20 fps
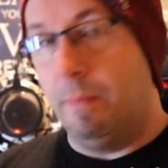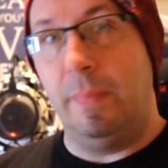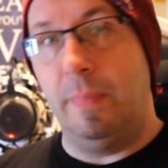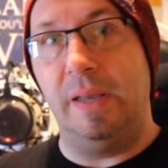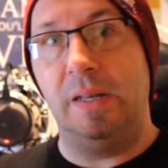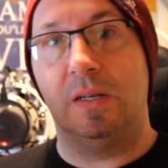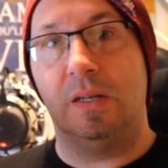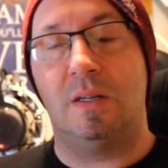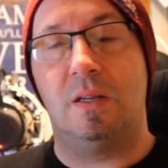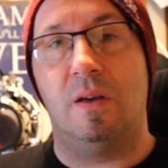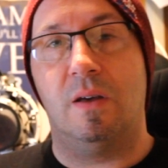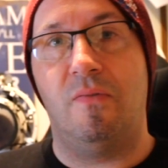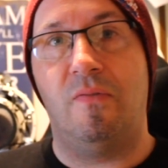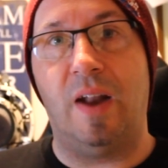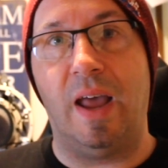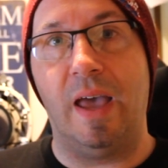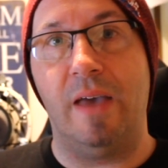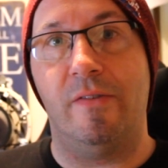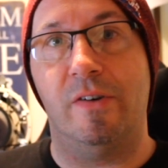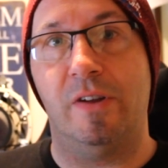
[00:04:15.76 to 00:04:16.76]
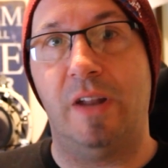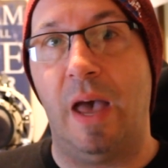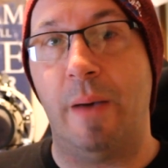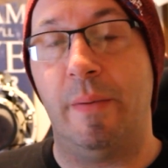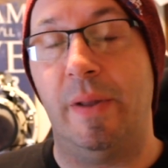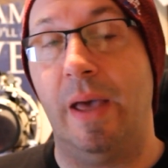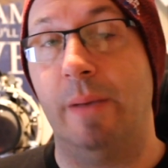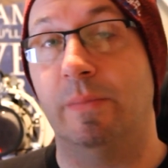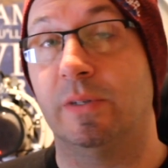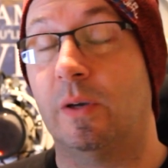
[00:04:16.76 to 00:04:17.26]
Mint flavoured
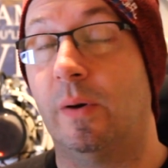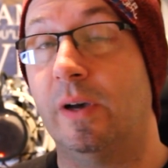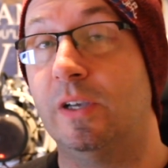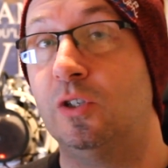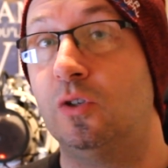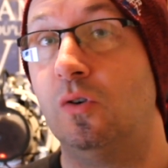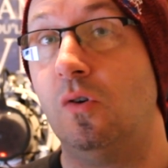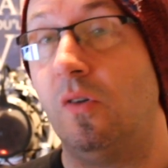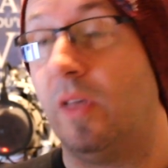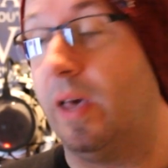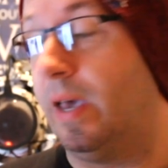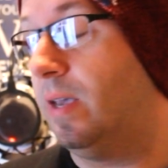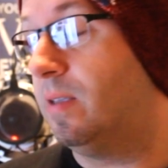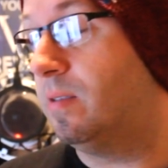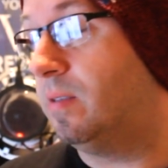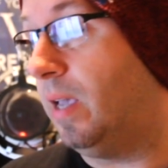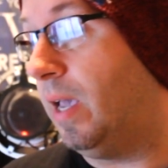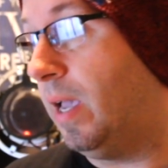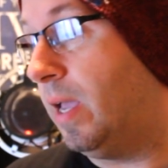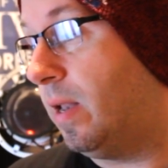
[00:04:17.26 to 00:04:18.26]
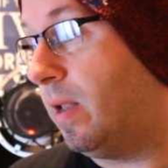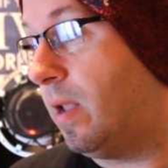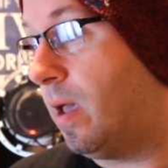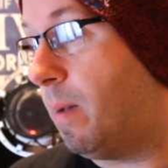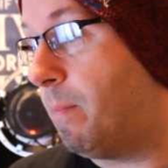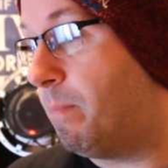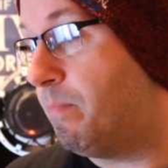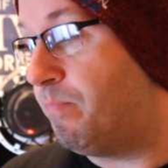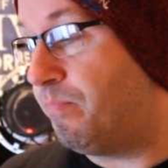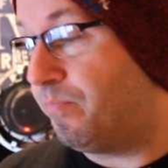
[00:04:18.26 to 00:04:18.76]
M&Ms. Now I saw these in
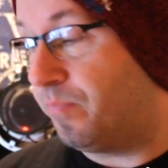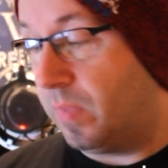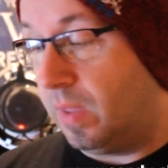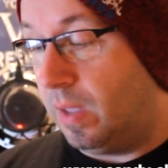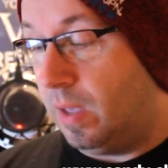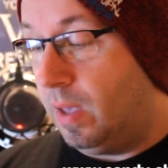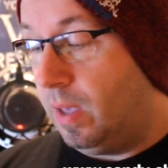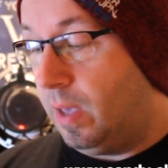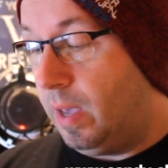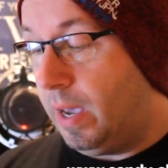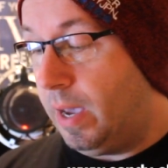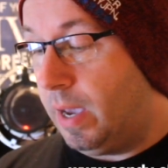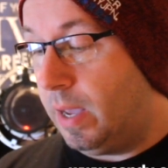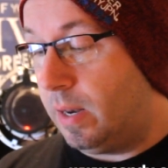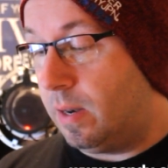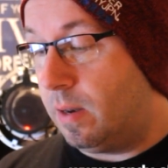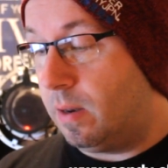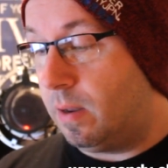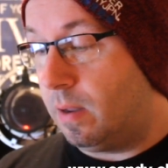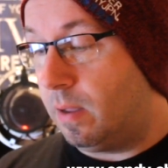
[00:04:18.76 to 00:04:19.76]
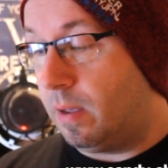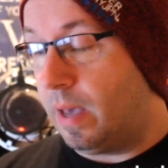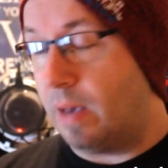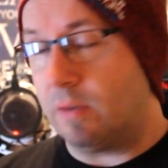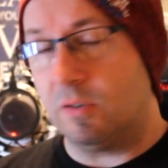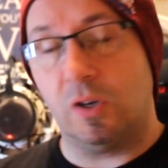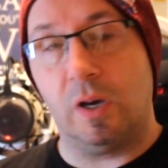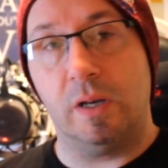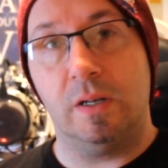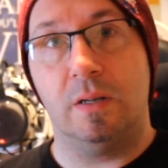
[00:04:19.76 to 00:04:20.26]
um, in
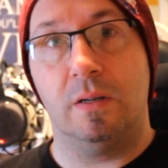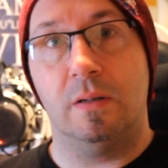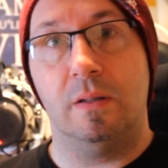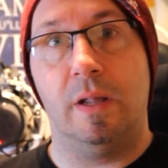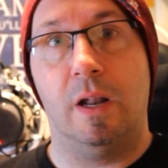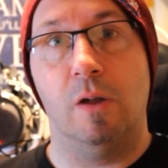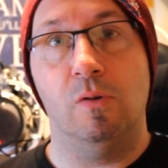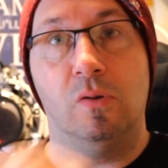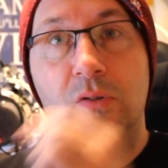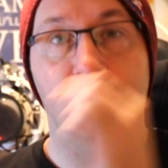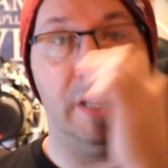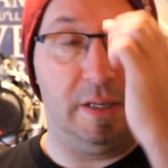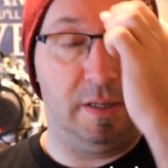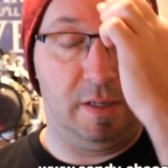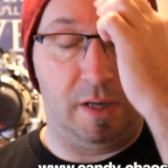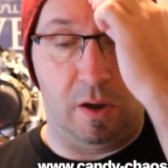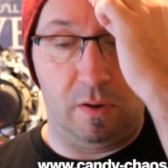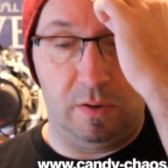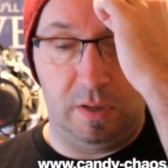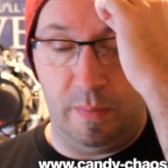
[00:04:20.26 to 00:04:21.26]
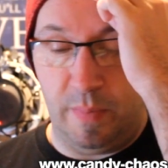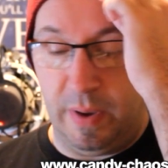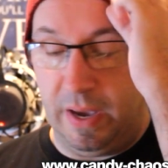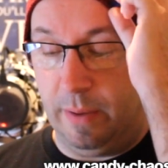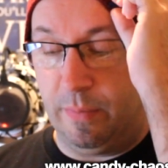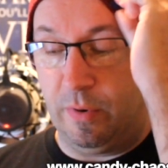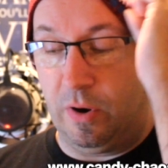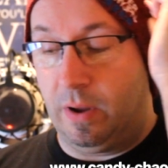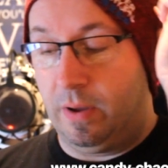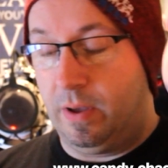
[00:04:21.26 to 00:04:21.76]
outside the local Tesco's in
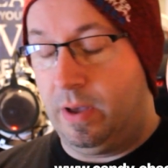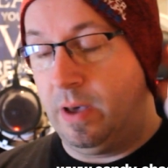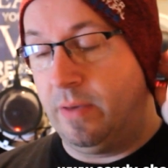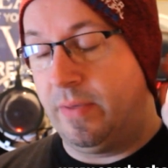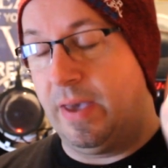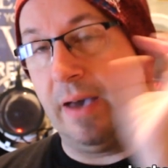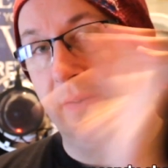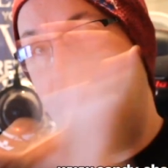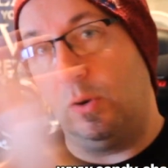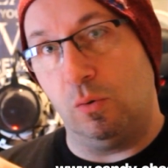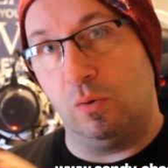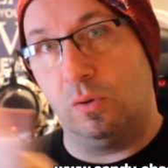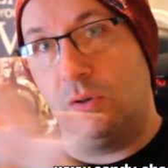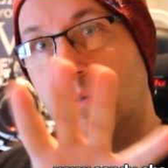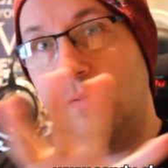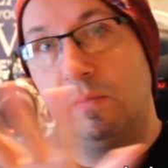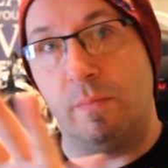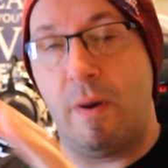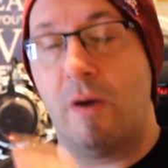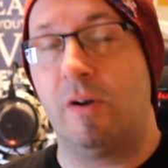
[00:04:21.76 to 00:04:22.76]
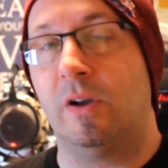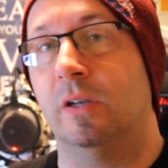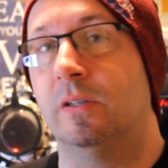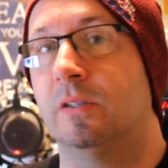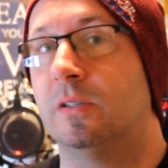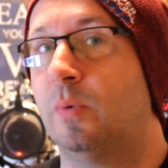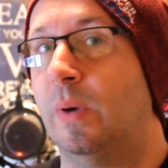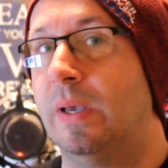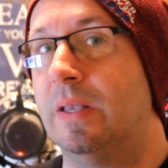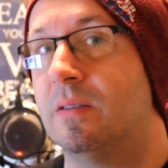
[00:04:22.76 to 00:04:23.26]
Peterborough, and they have a little
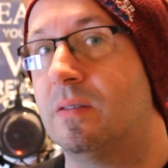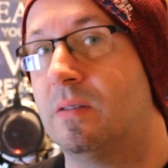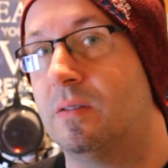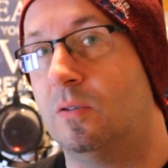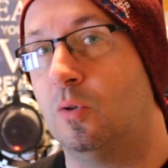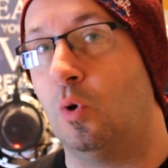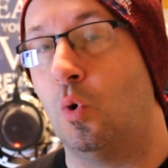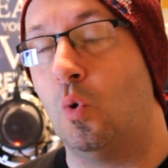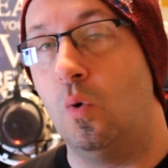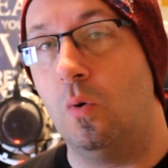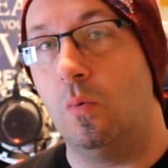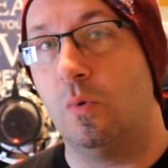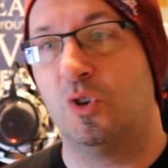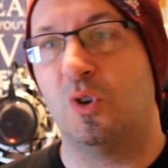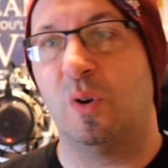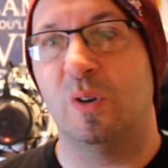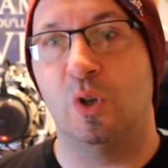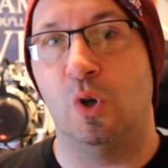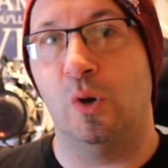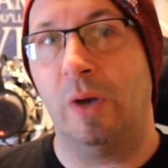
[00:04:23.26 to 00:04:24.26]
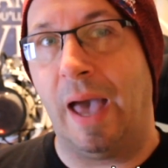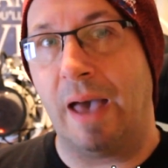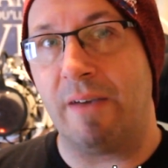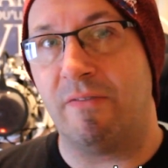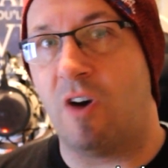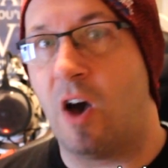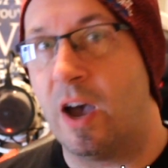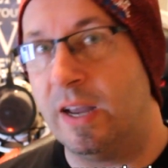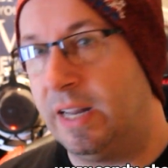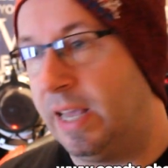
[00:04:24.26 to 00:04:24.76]
American sweet stall which I always look at
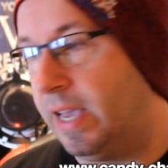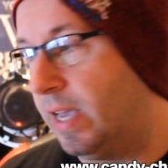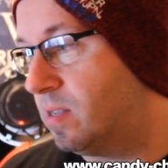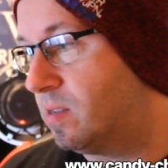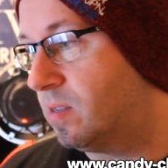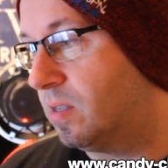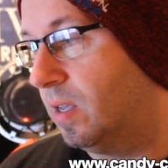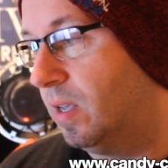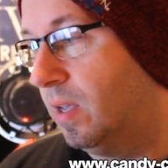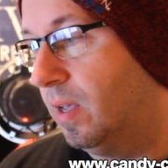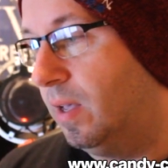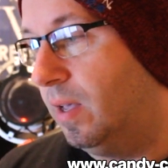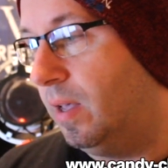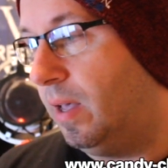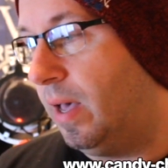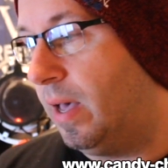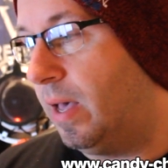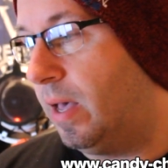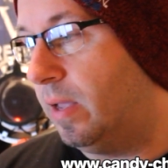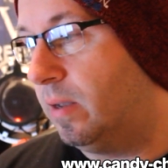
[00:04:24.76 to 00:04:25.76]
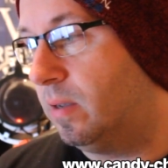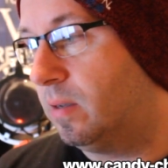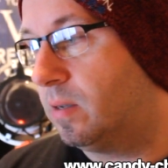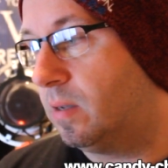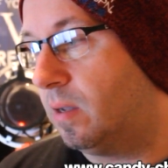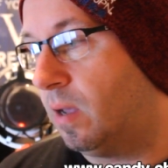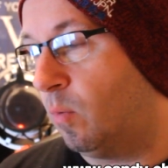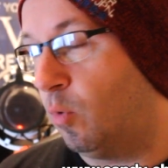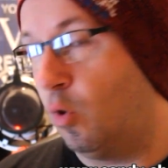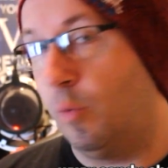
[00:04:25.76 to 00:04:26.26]
for ideas.
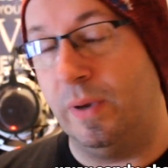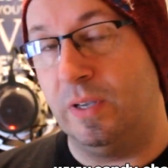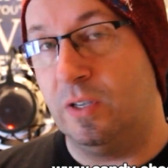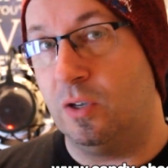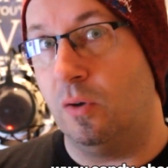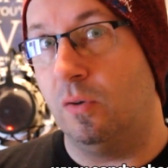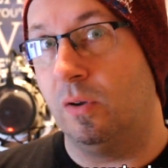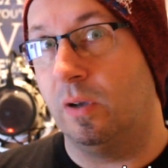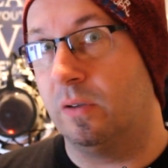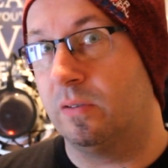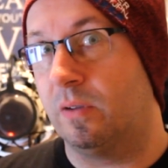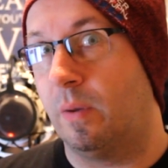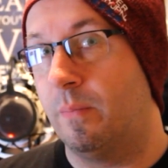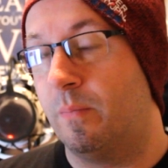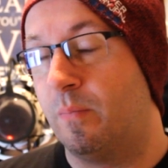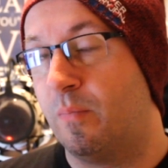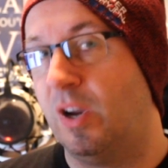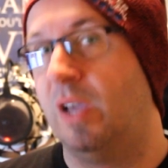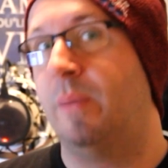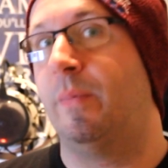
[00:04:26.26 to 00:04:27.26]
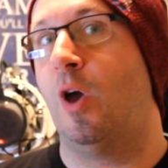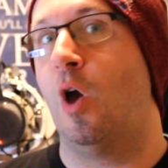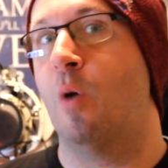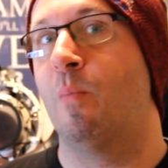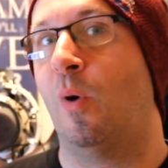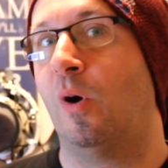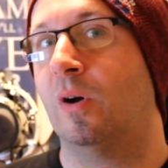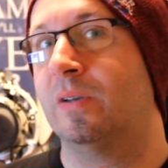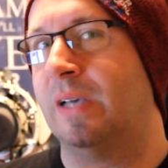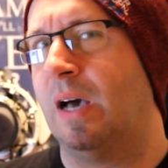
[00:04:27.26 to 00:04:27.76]
And I will be soon because I'm bringing my
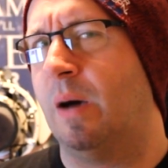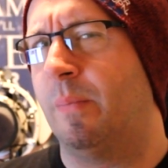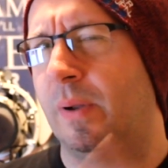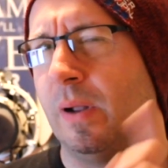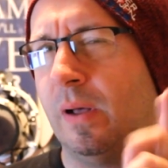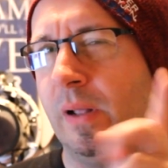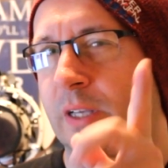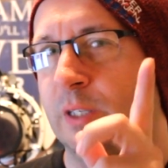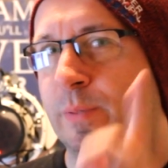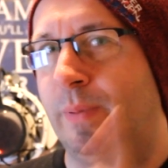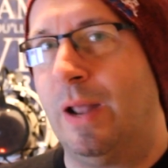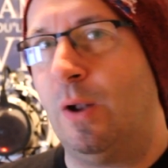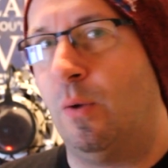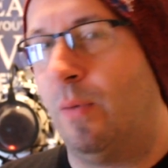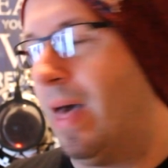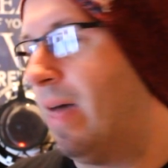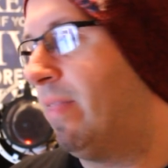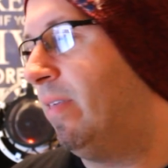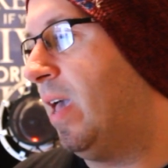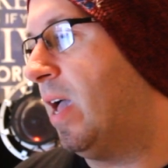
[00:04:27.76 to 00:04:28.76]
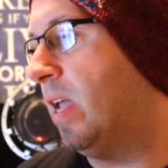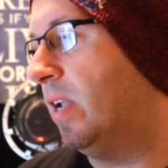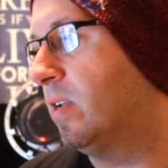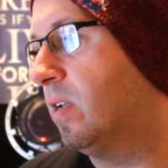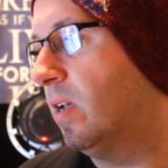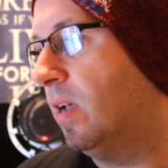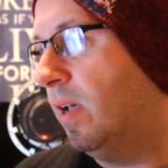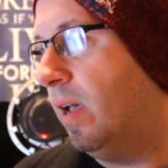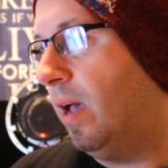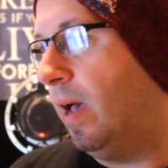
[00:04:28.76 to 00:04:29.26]
own box out, but I'll explain all that at the end.